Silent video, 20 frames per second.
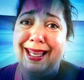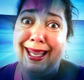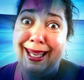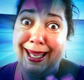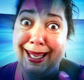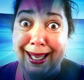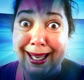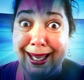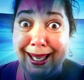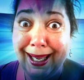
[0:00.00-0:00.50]

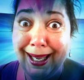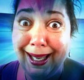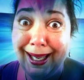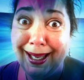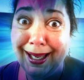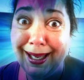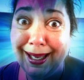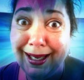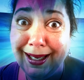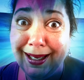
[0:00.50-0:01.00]

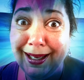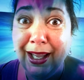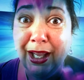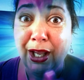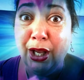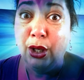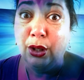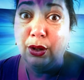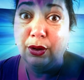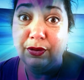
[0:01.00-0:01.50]
hey,
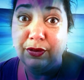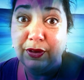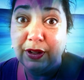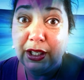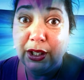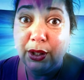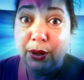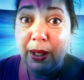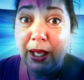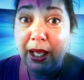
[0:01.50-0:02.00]
your
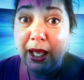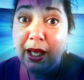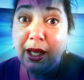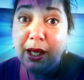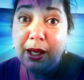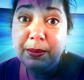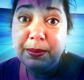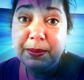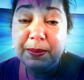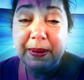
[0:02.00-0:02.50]
video
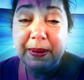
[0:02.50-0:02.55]
helped